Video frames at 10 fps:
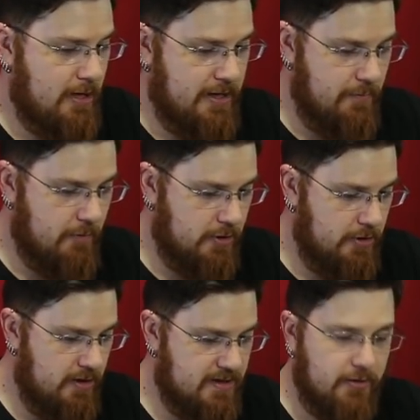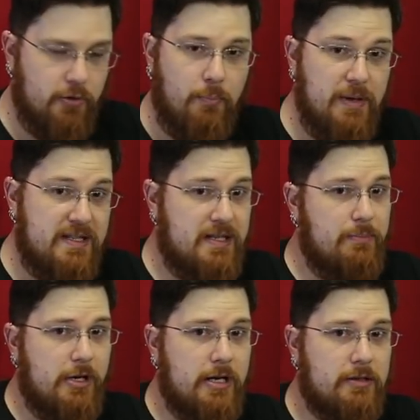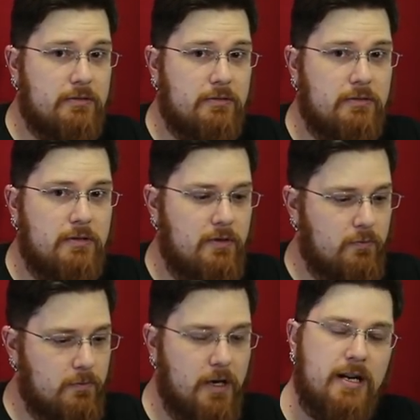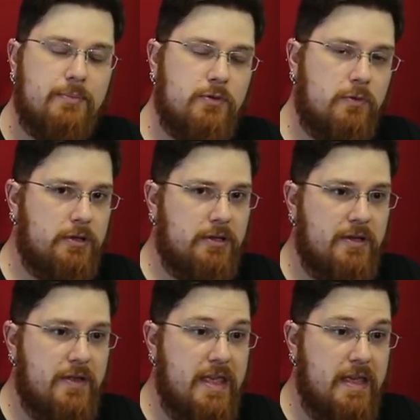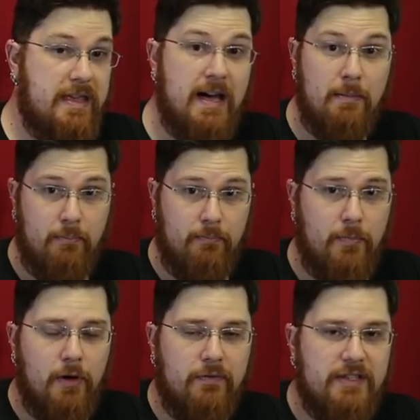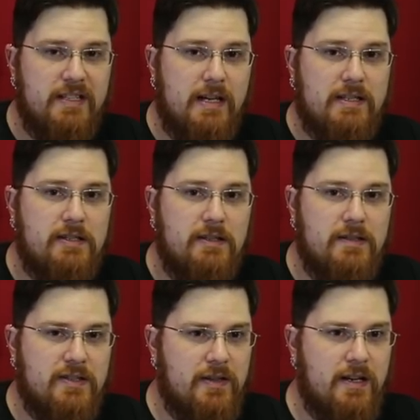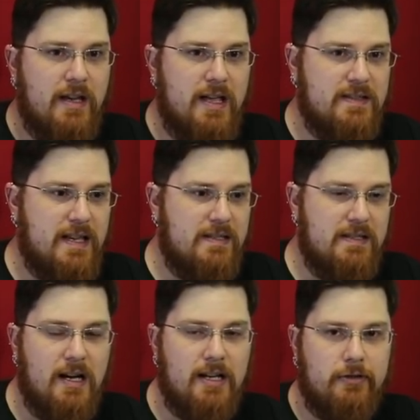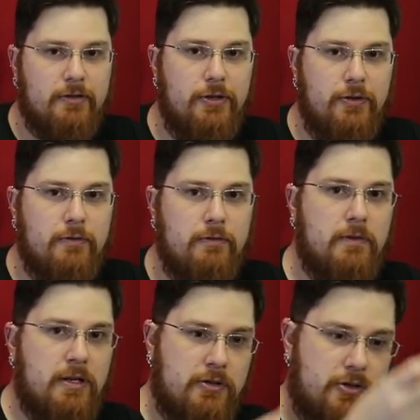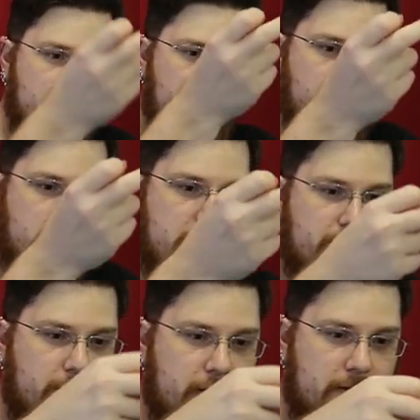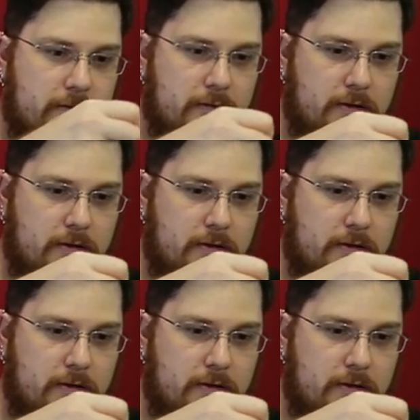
And then we're going to use a little beastie brown right up toward the gum of the tusk so that it has that darker hue and it should graduate